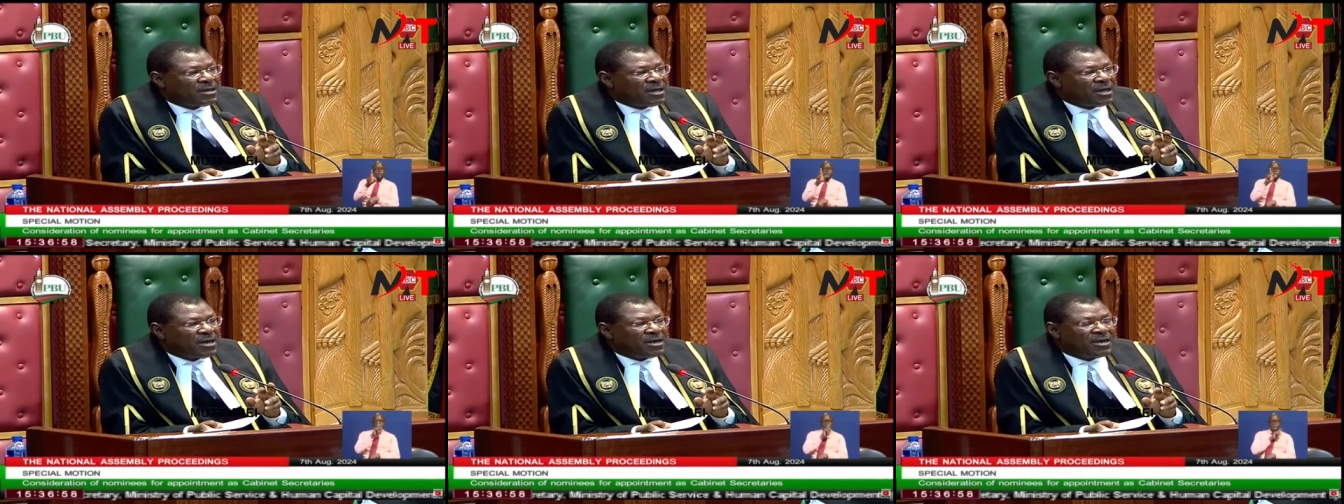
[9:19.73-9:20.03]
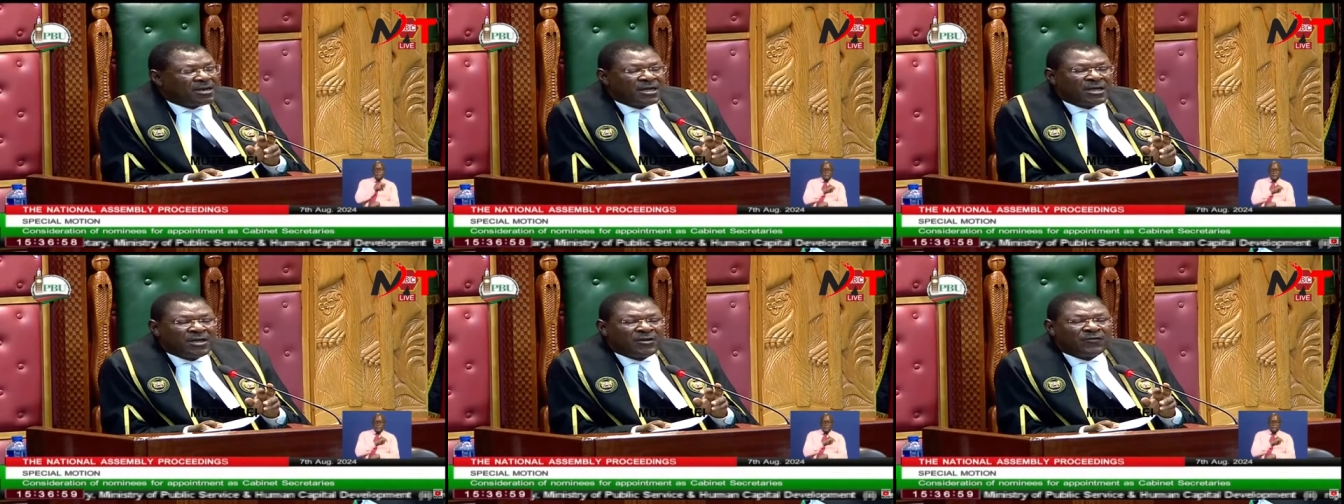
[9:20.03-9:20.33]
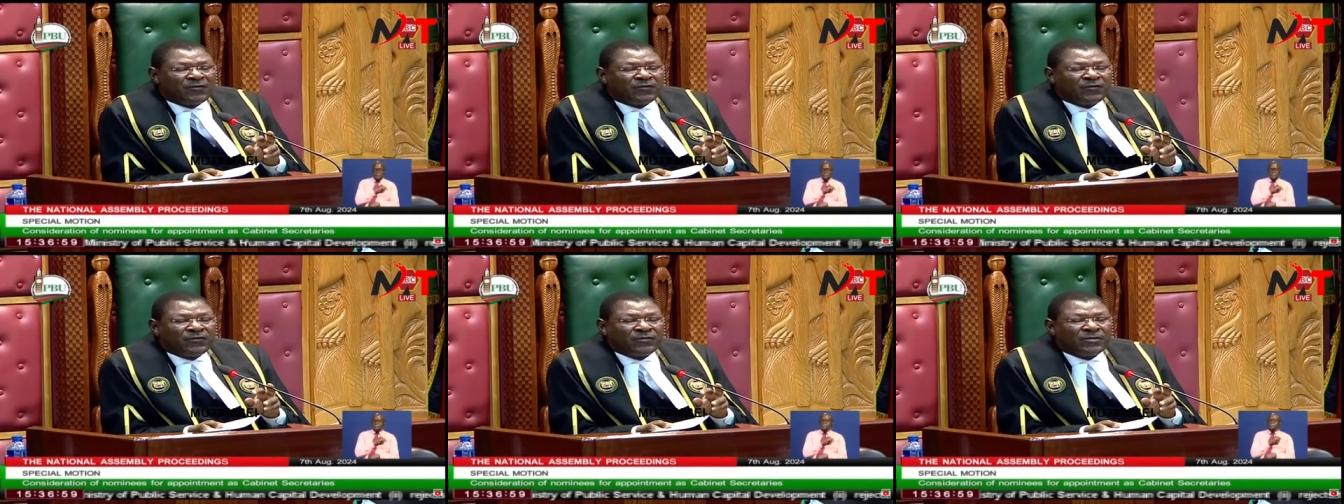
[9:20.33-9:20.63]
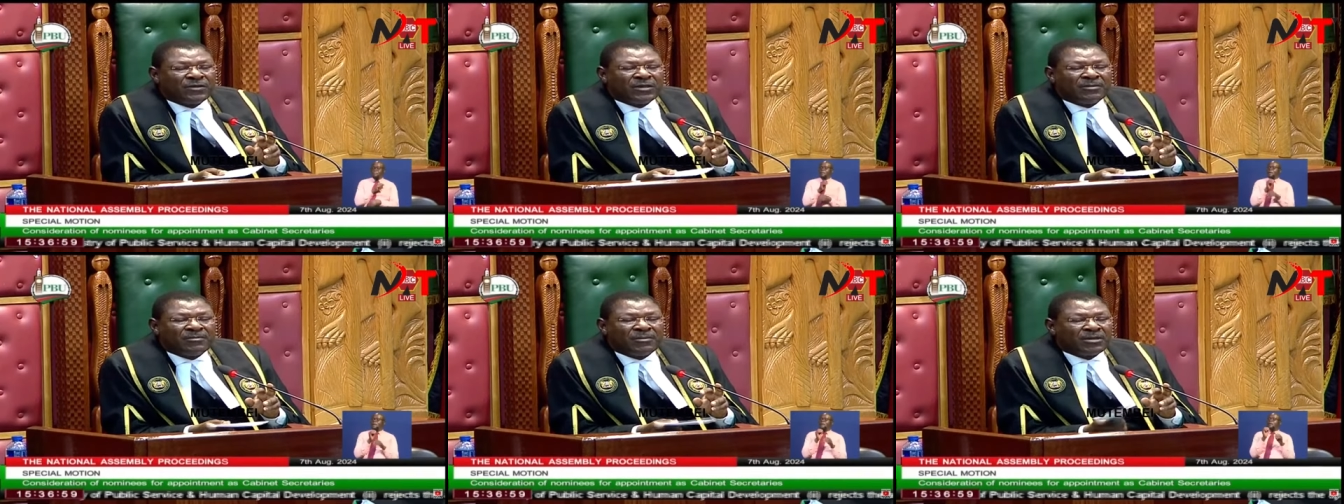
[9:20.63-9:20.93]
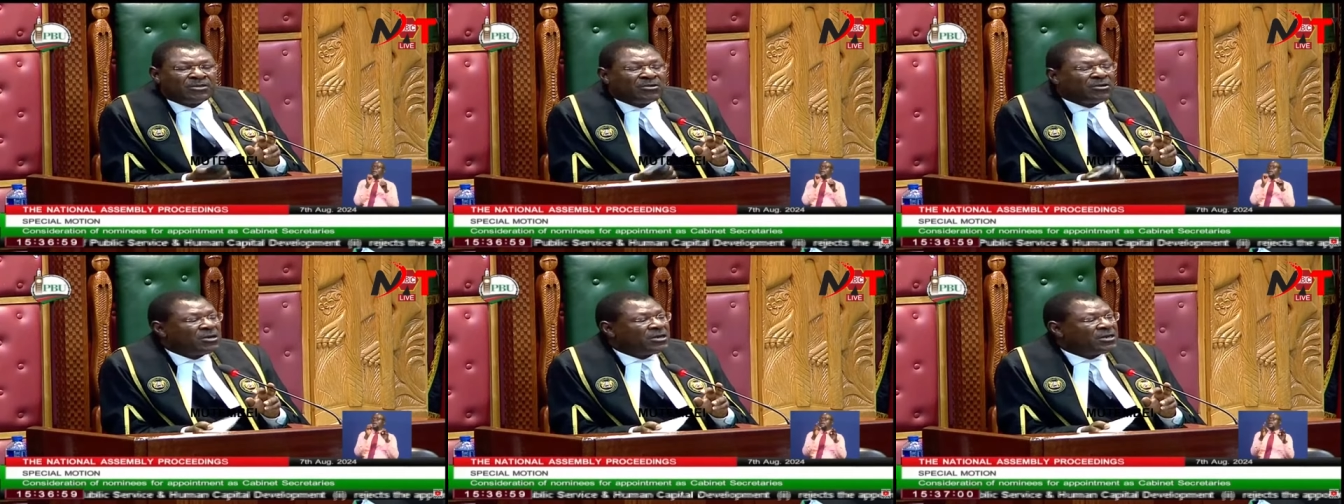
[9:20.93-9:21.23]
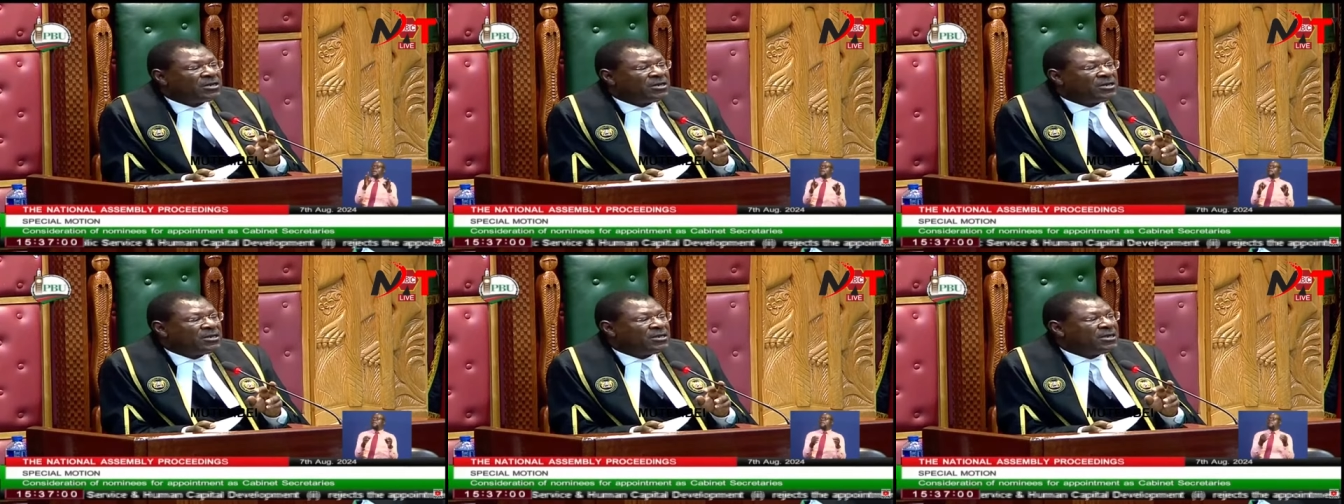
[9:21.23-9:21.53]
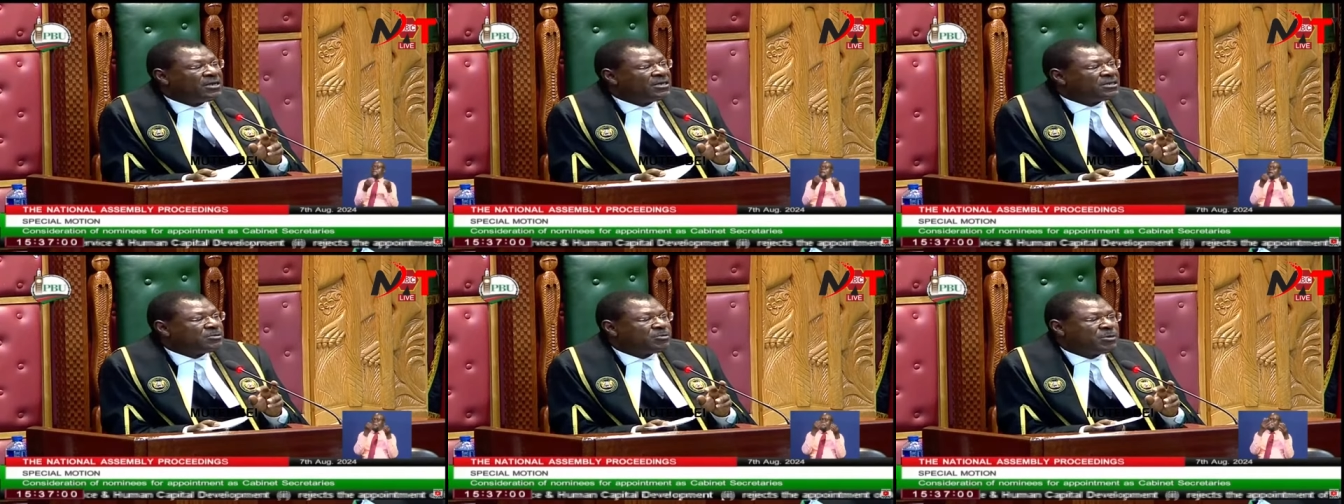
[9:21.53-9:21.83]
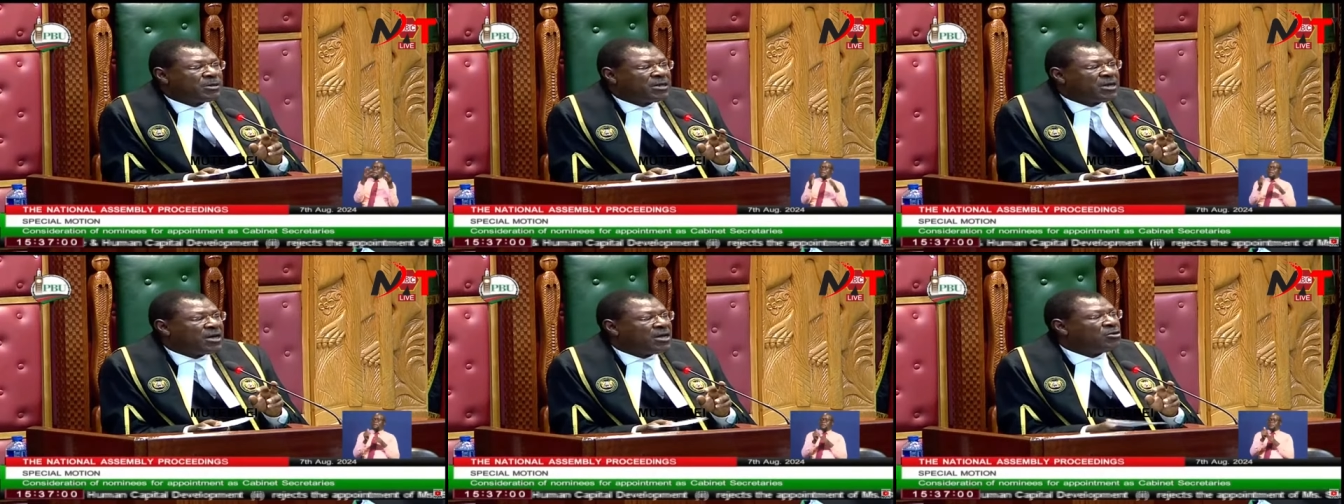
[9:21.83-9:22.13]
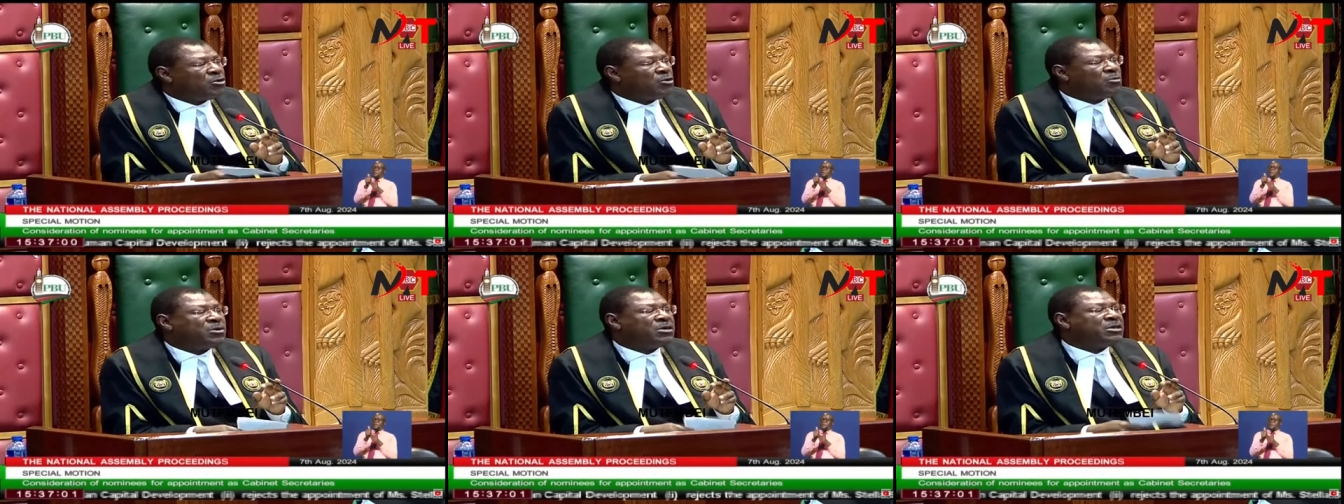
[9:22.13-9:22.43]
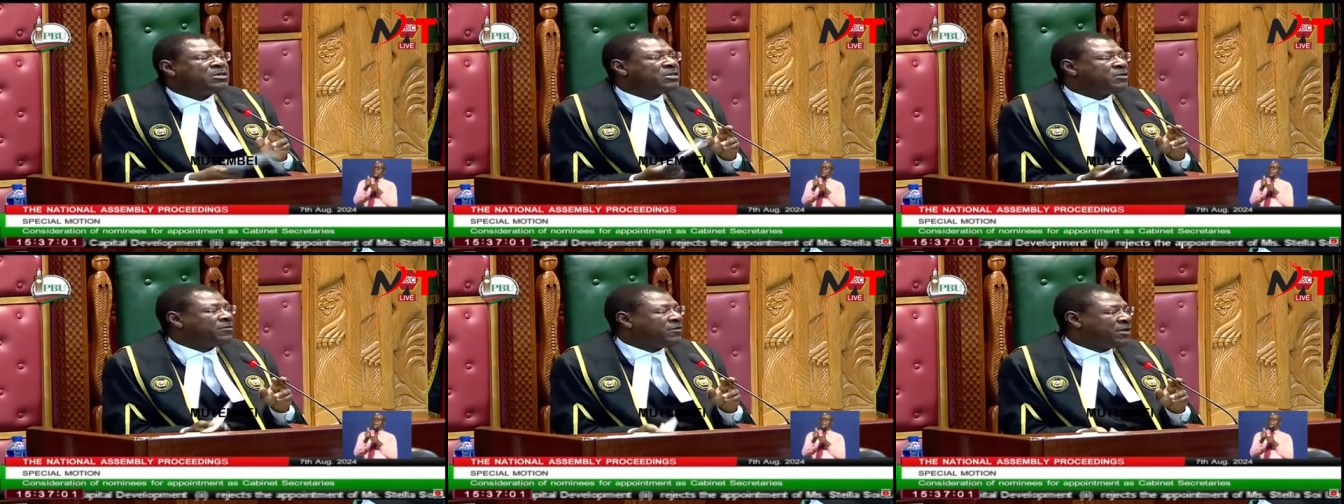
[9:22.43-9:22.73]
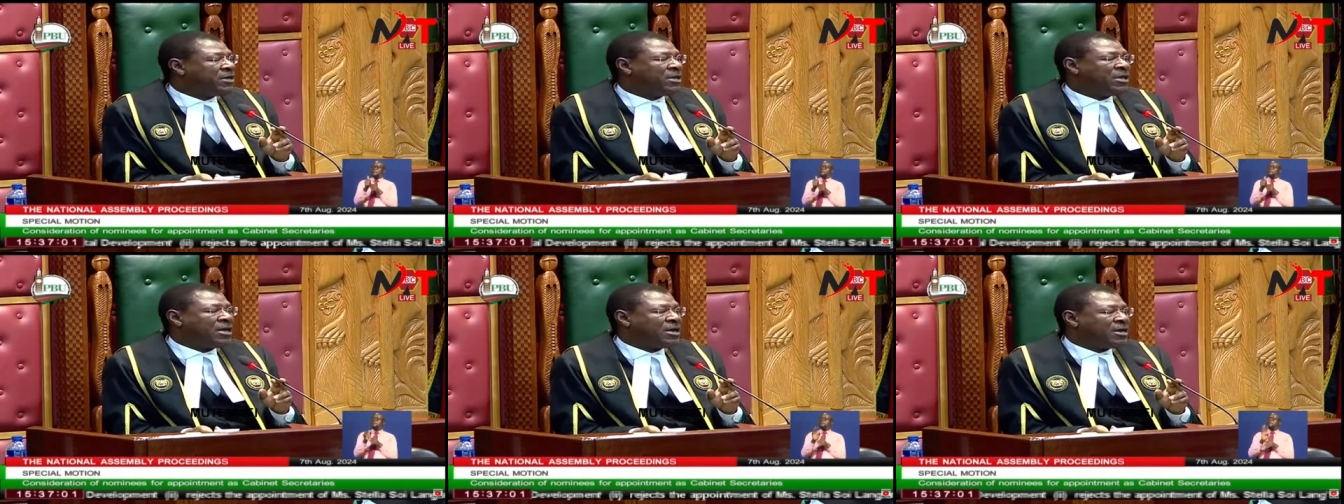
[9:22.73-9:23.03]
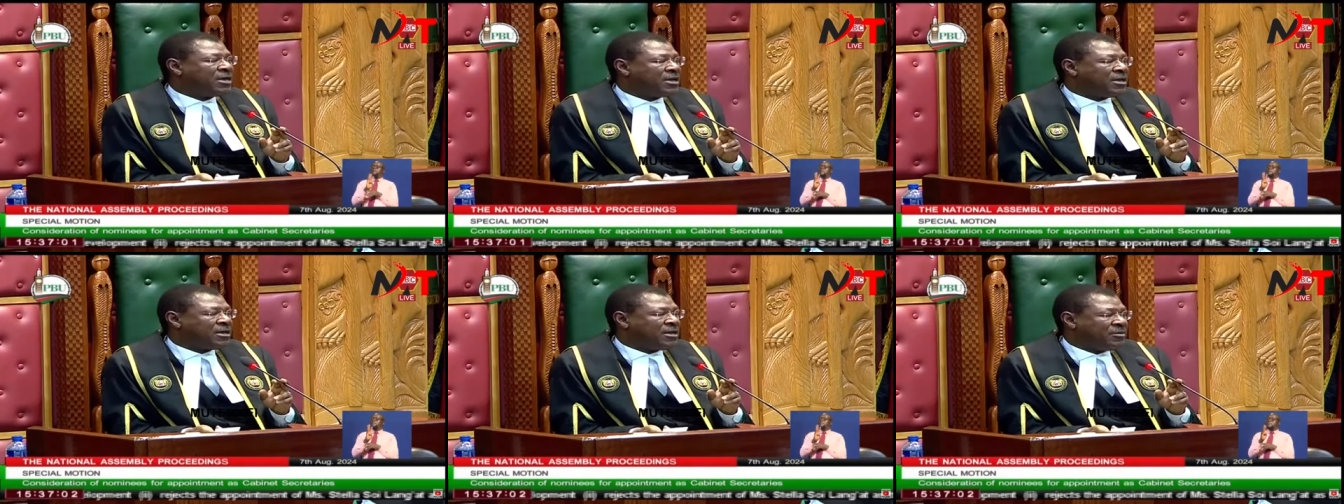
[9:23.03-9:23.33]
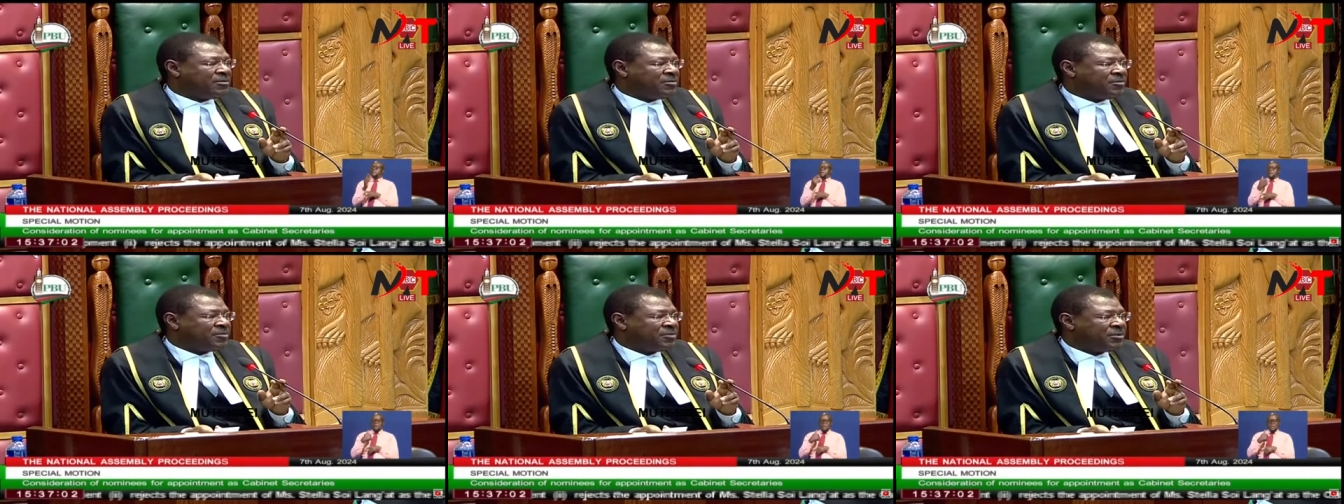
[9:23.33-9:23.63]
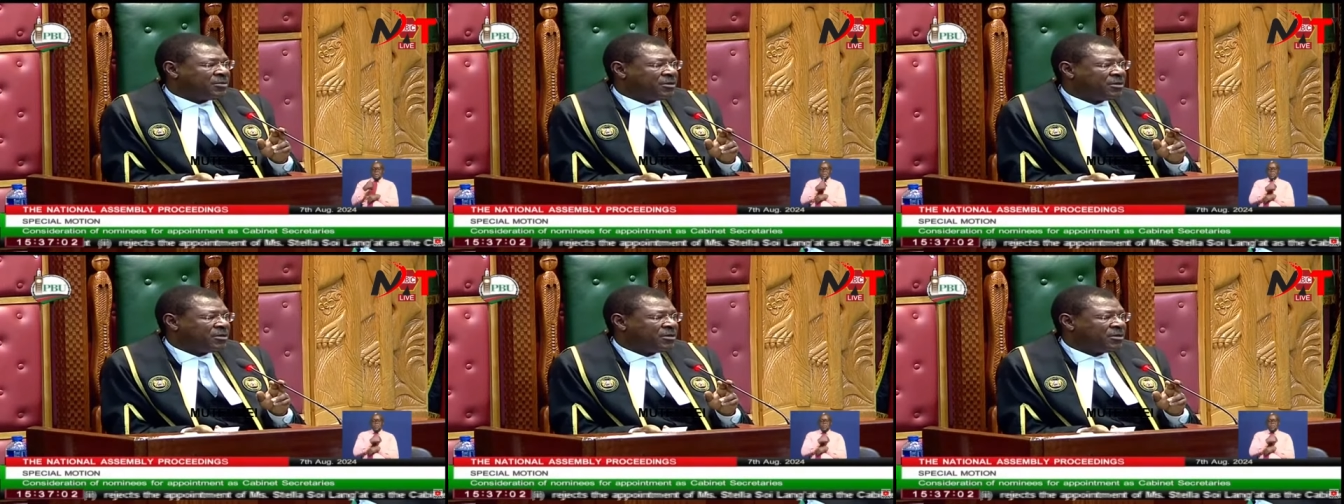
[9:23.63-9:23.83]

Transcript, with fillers: And if the majority leader is speaking and nobody's even hearing him,